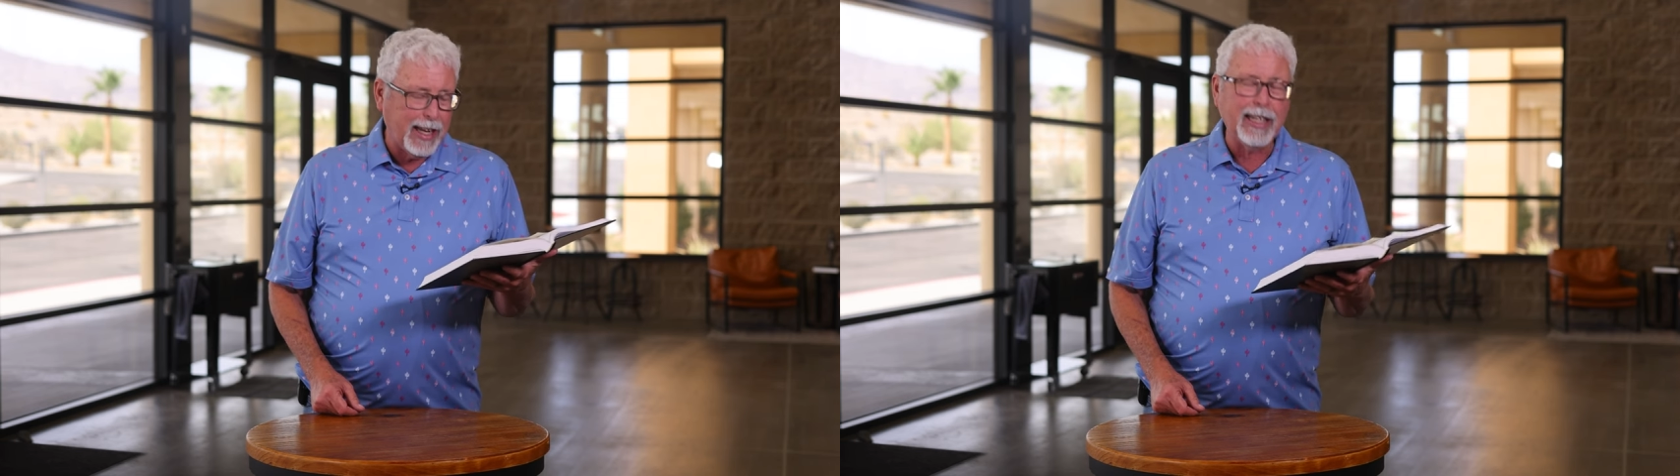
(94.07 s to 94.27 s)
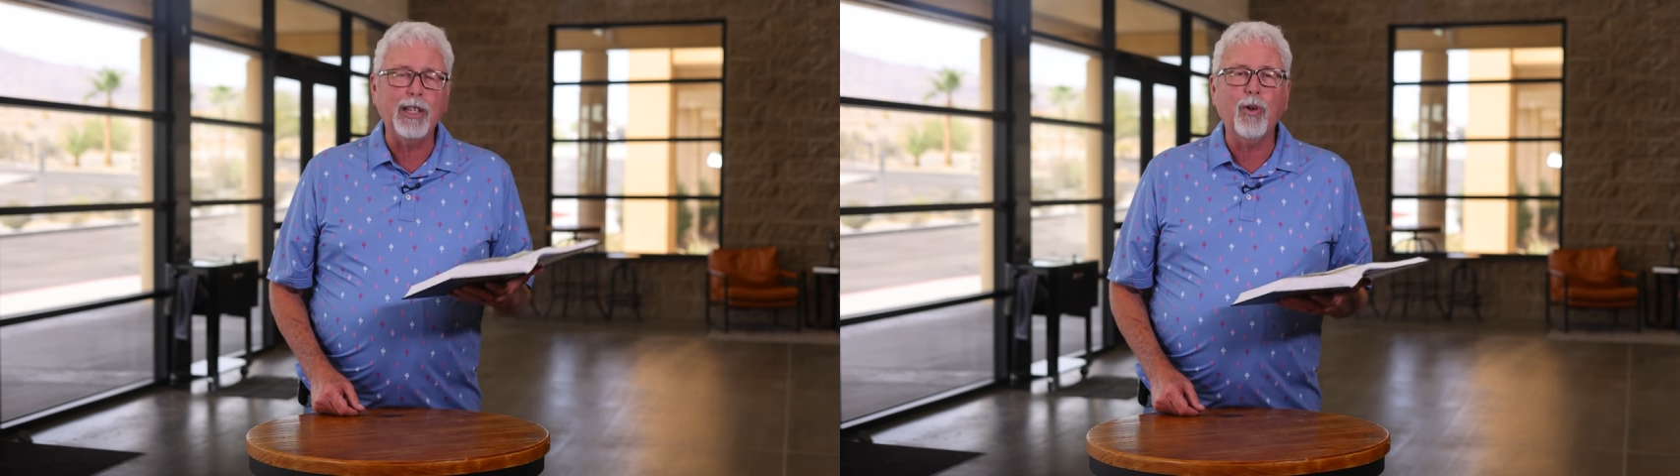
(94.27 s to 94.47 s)

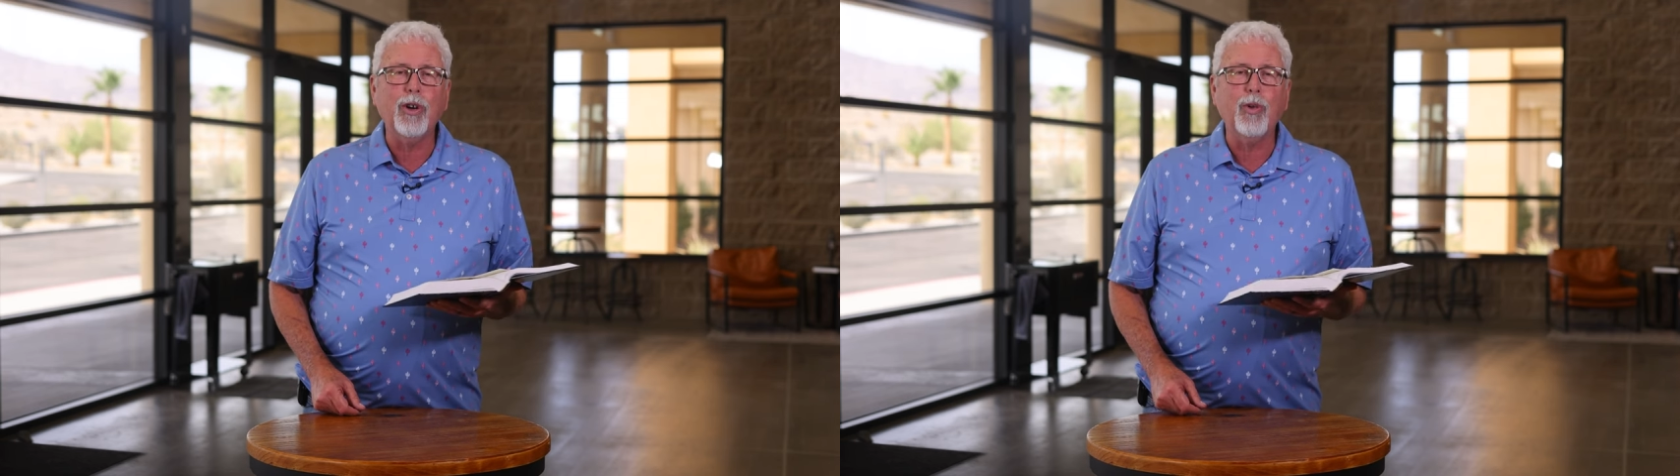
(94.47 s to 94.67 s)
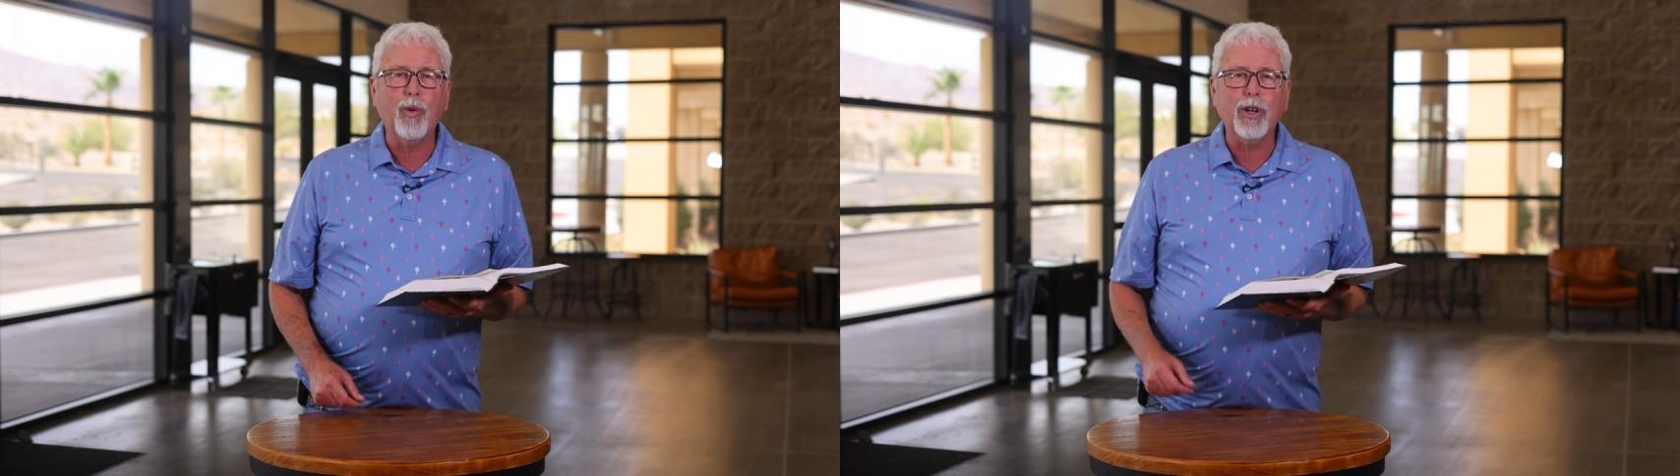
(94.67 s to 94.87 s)
and the
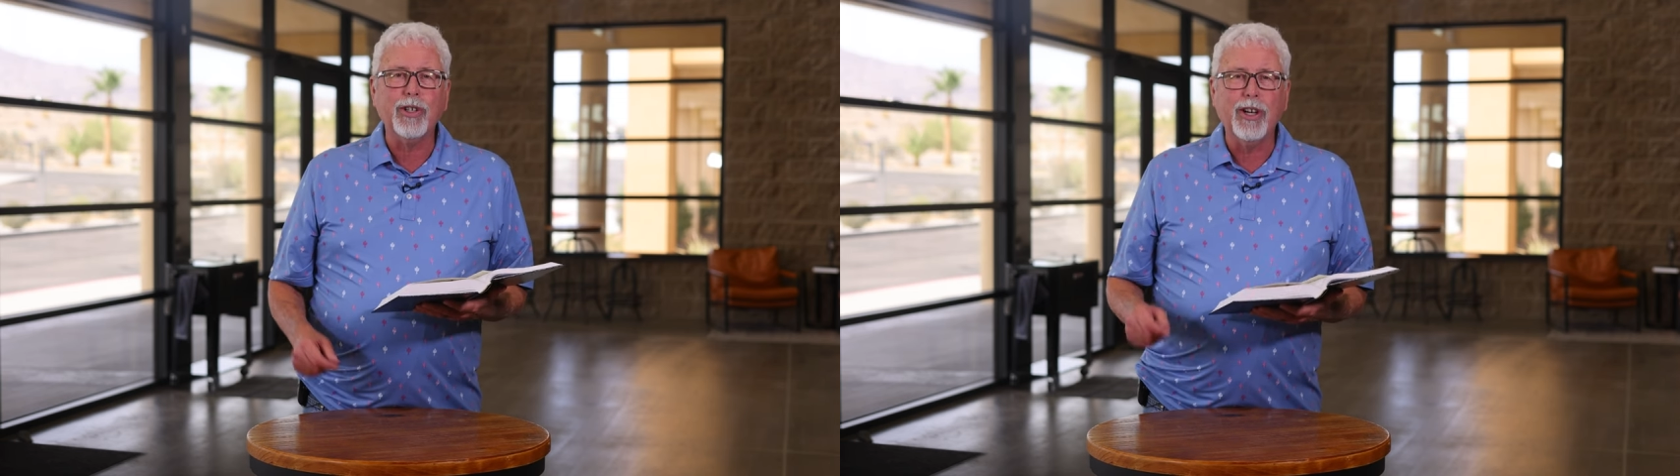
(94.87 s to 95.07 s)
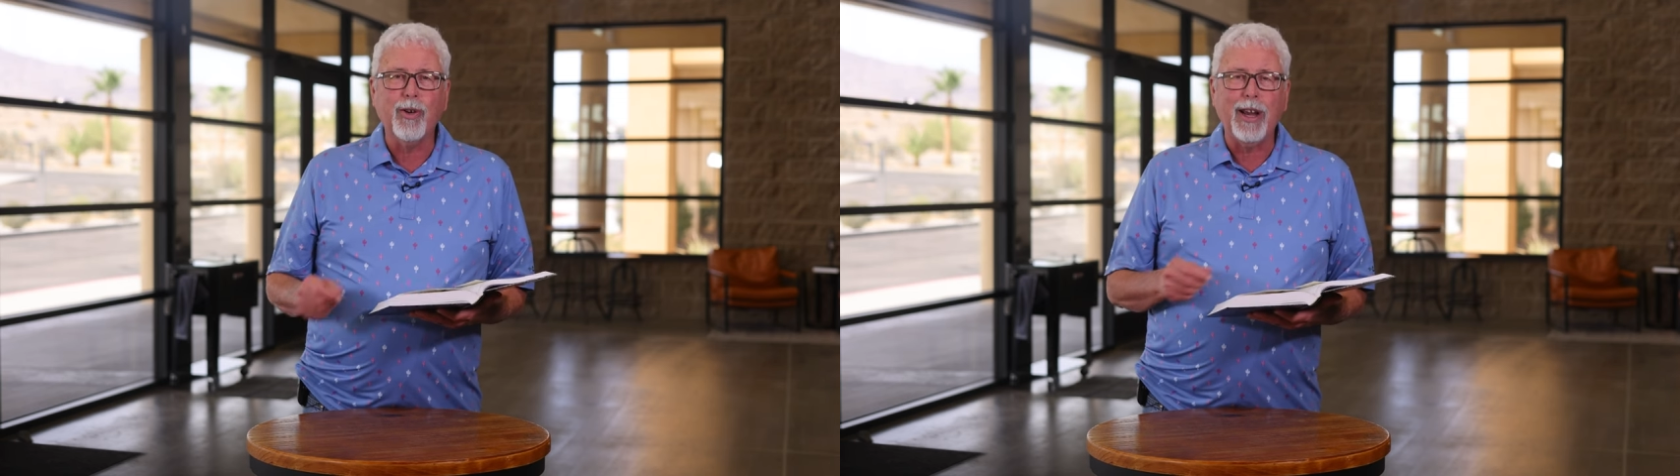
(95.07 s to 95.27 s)
Lord
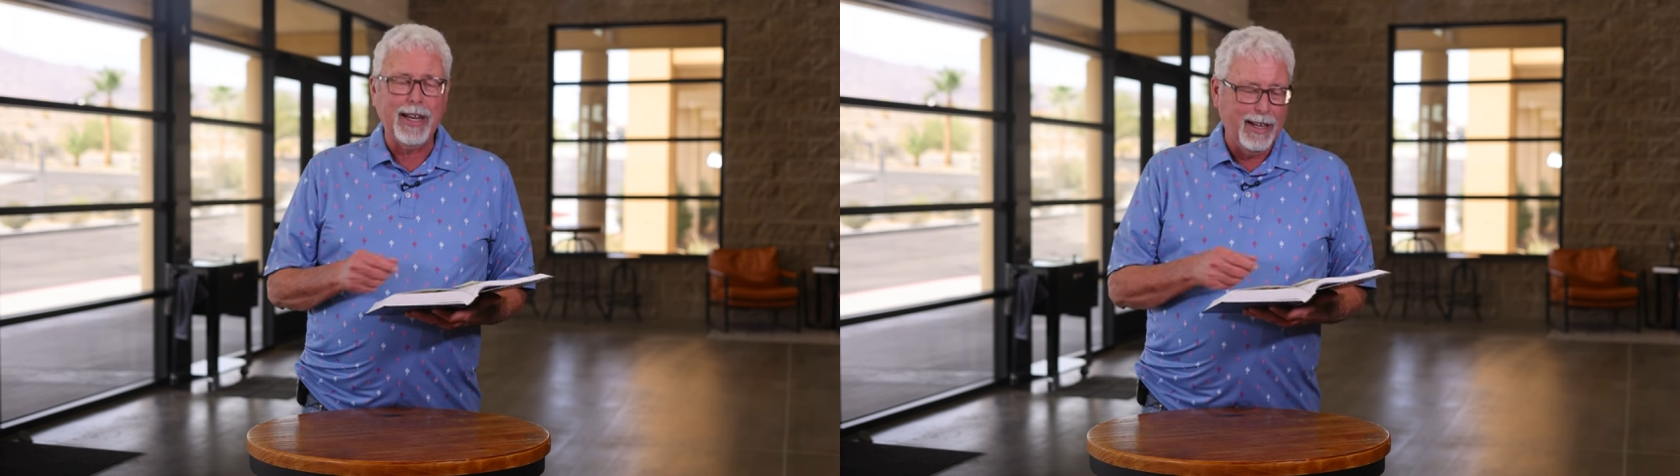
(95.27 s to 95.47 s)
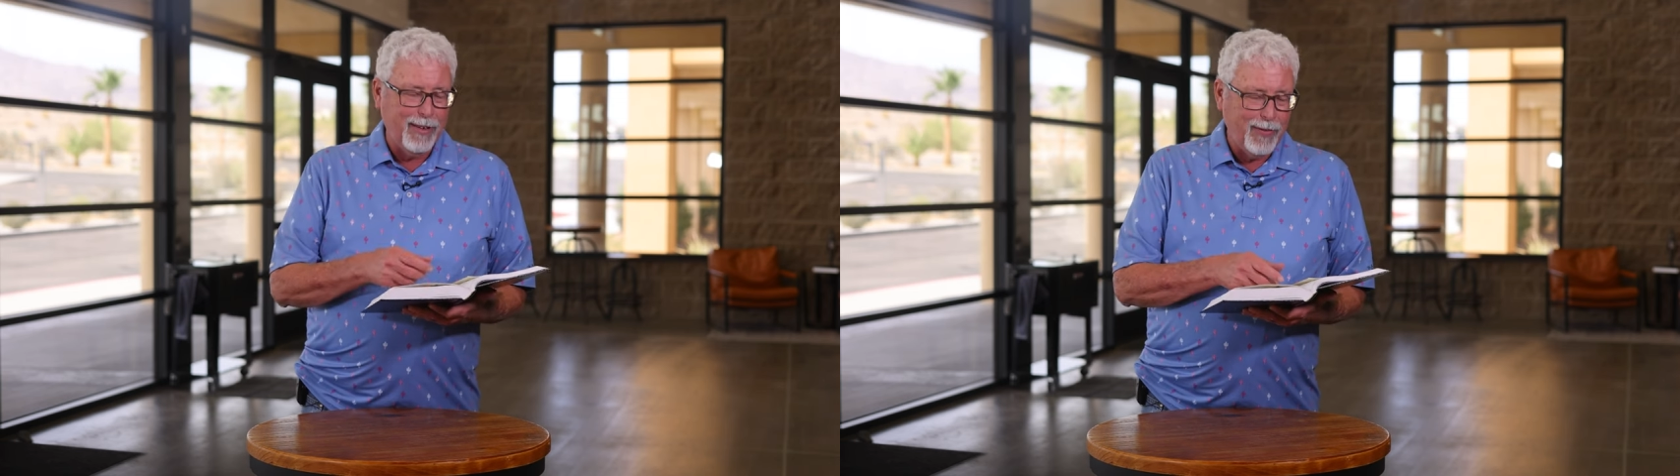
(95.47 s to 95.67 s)
worked a
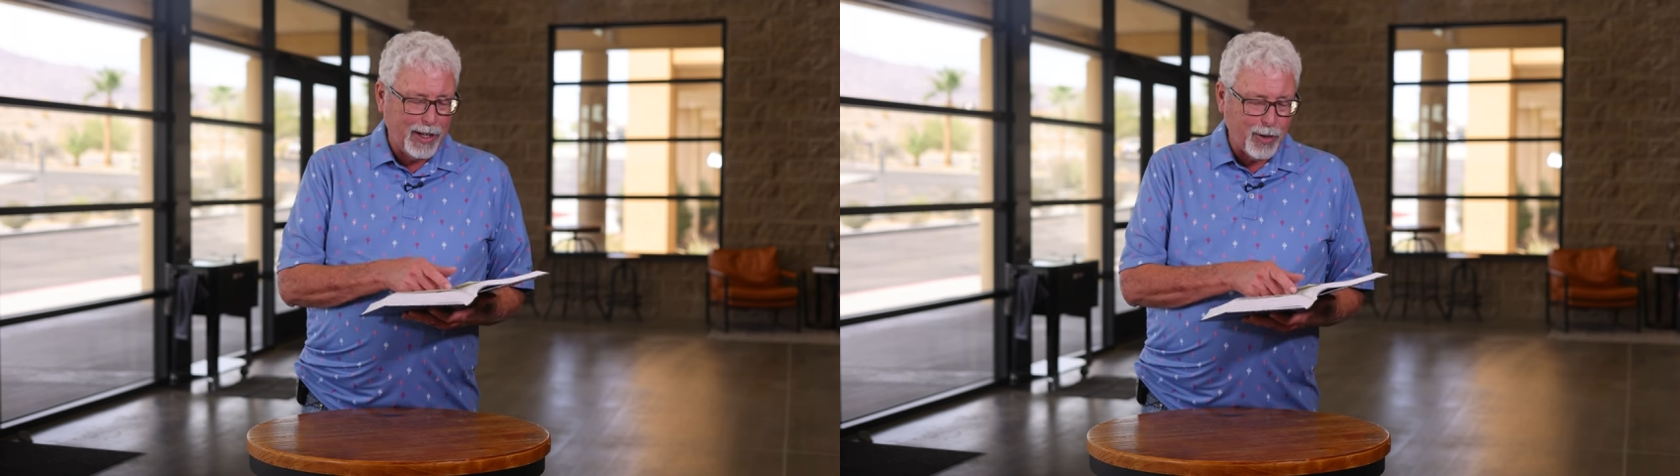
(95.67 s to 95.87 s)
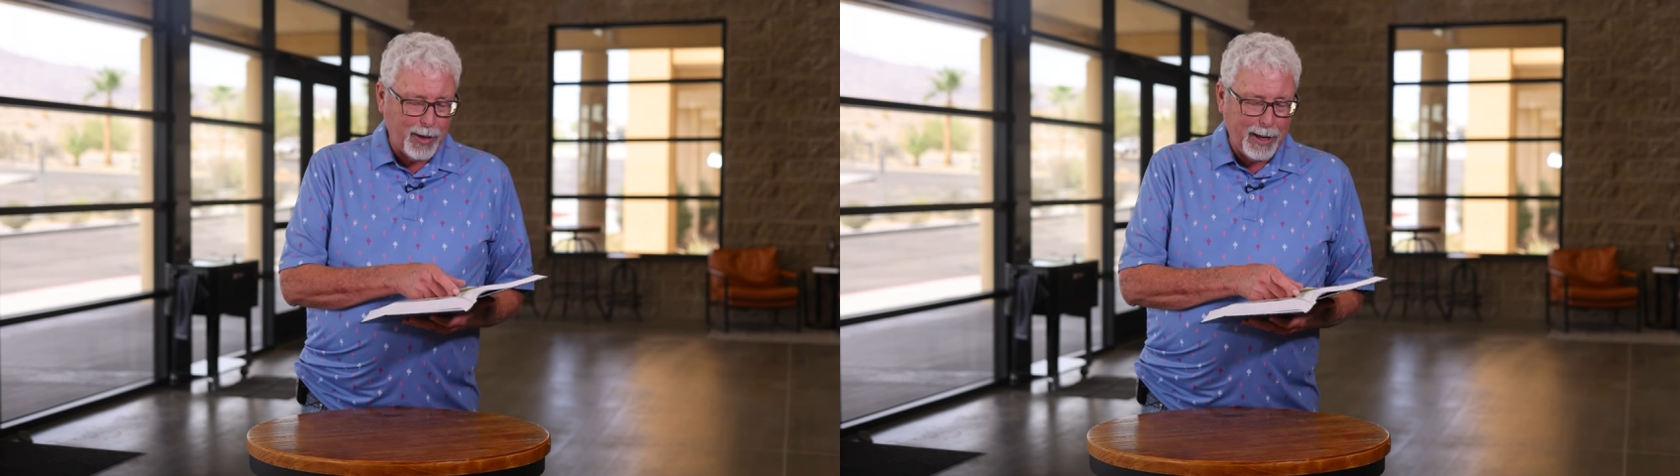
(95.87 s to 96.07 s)
great
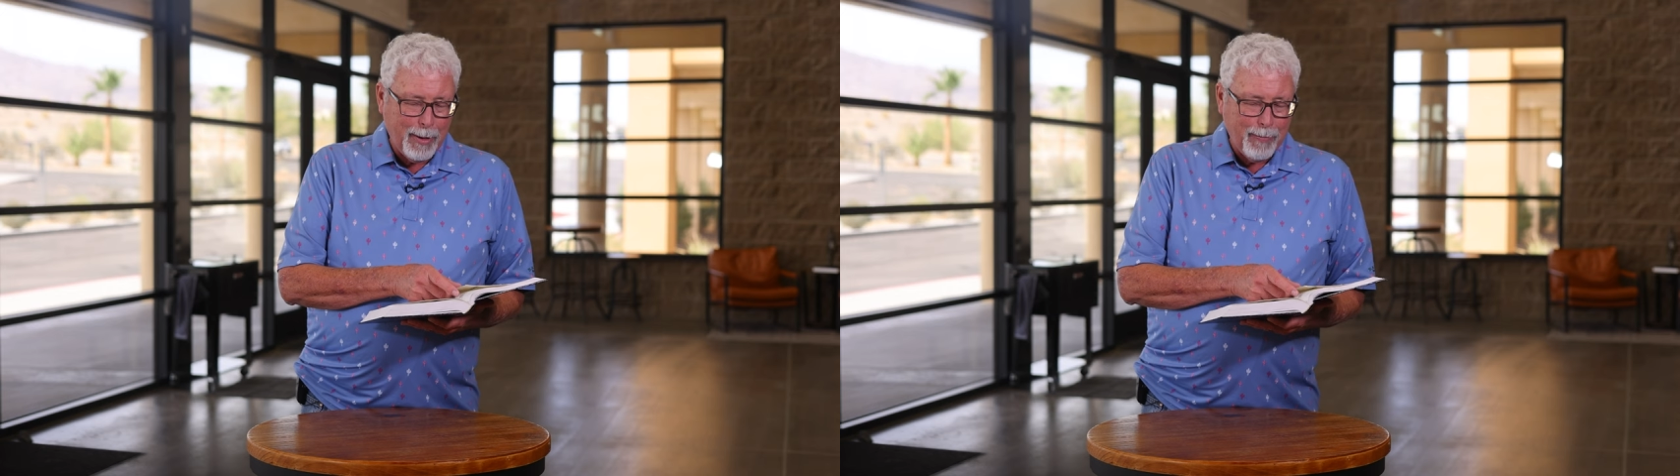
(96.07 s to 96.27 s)
victory.